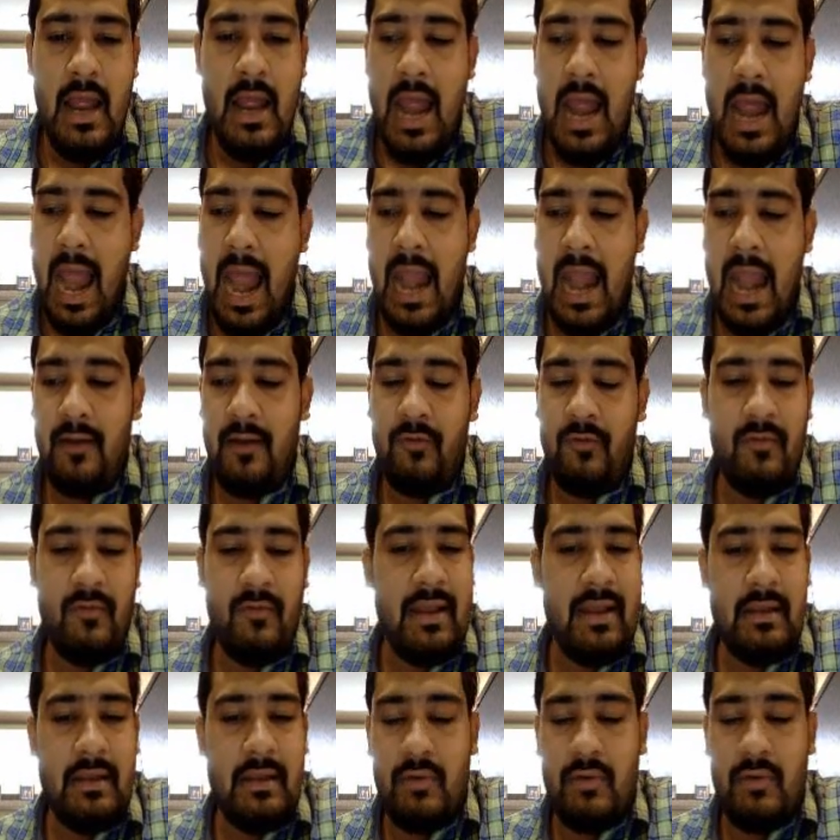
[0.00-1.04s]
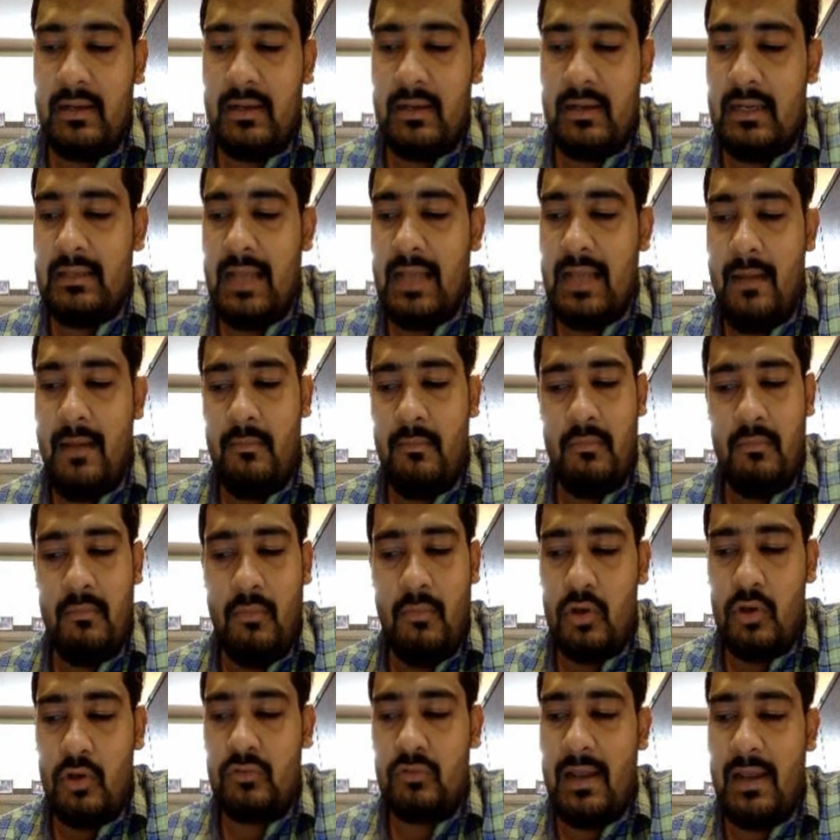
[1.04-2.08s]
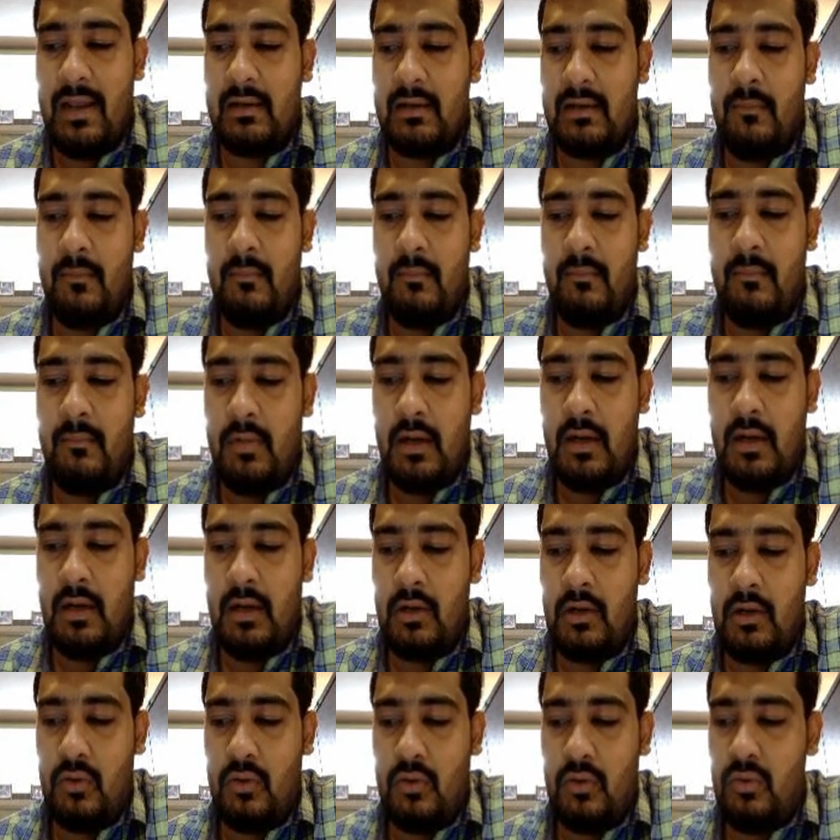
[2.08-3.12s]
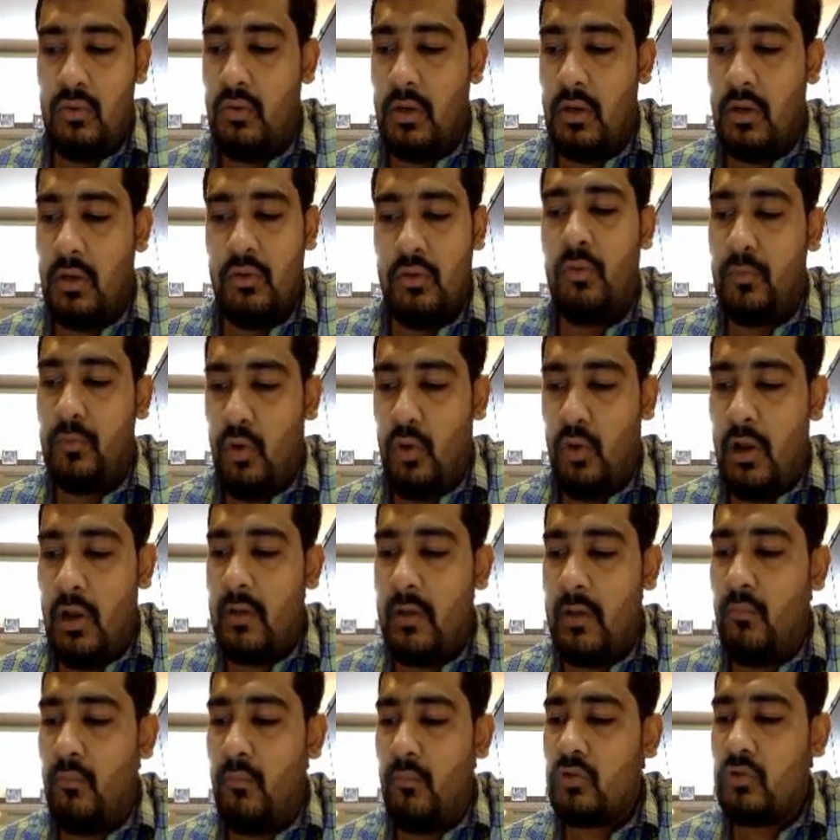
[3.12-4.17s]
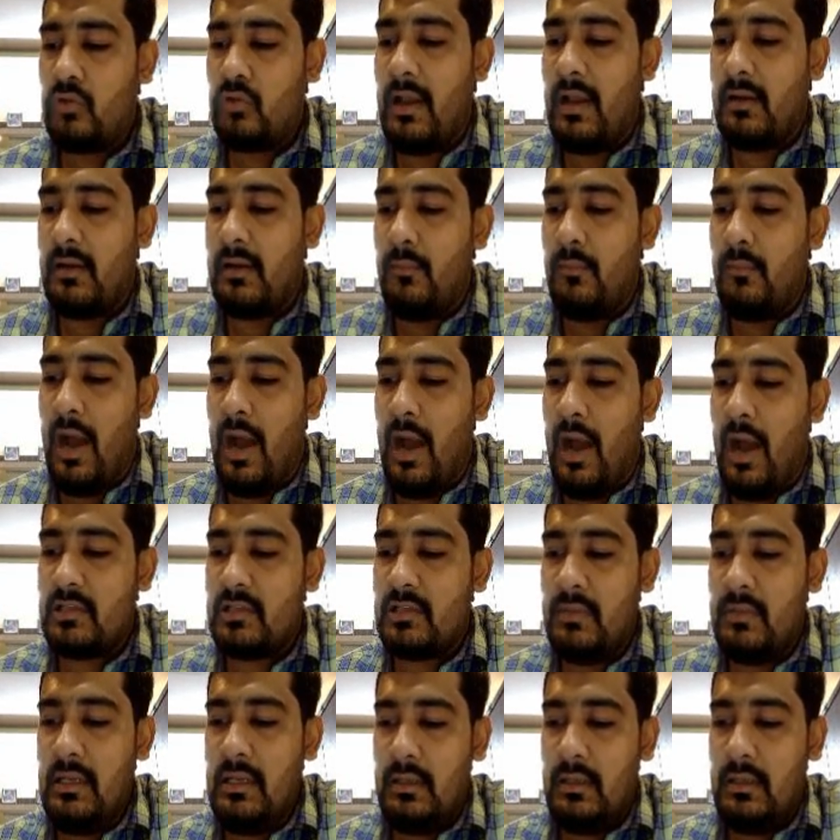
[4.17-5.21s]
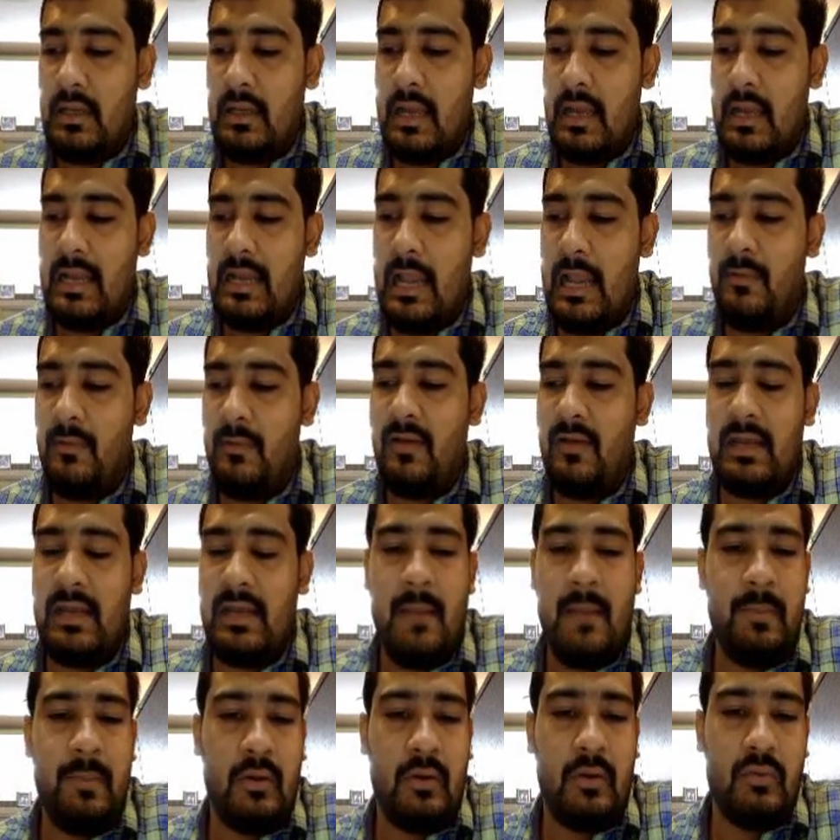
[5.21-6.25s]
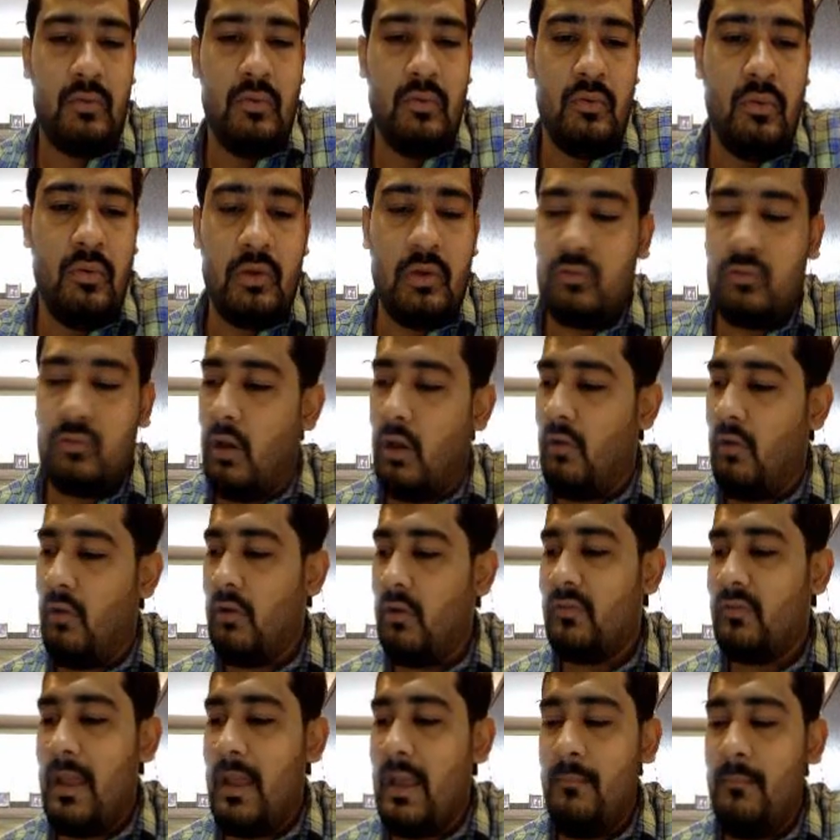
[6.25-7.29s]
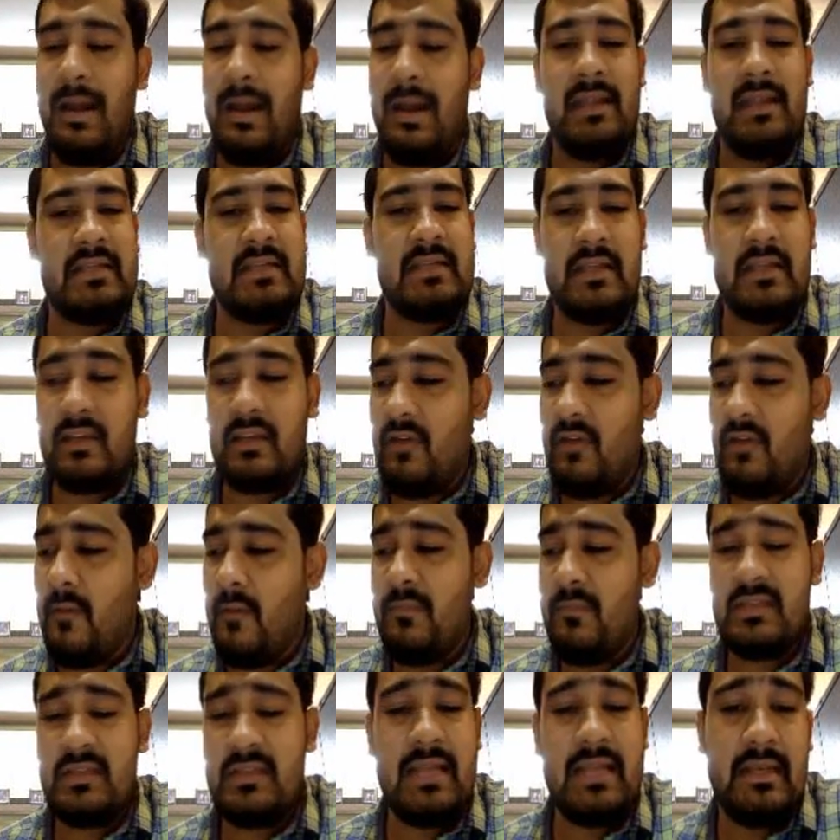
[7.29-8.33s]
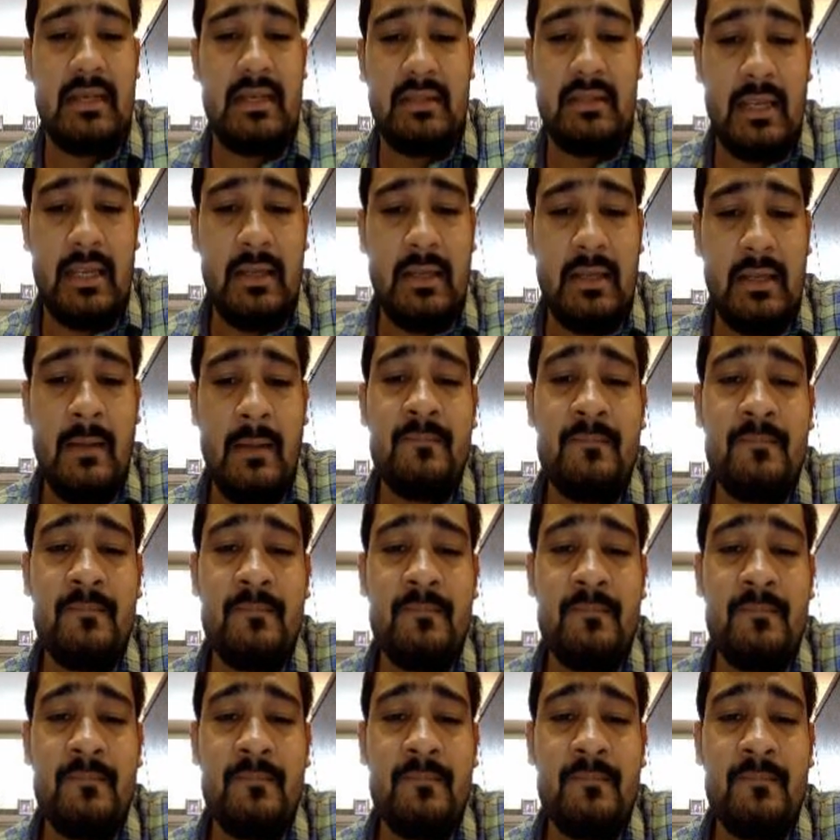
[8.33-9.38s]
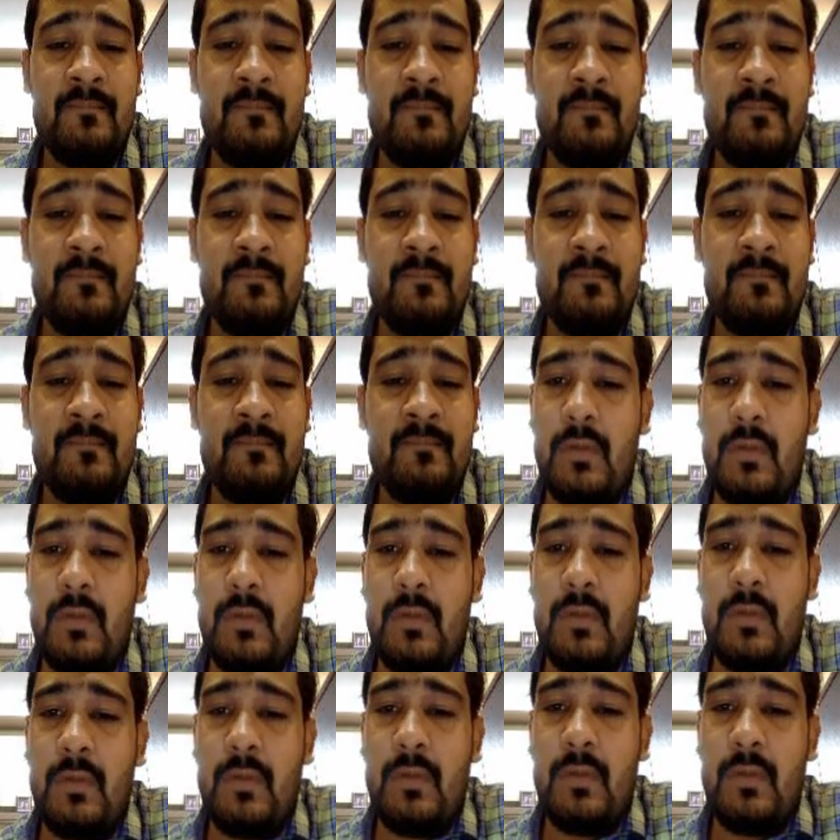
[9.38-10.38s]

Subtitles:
And if you have any queries, I am most welcome to you. You all are most welcome to ask me, and I'll be very happy to solve all of them. By chance, if I missed anything relating to Ausbildung,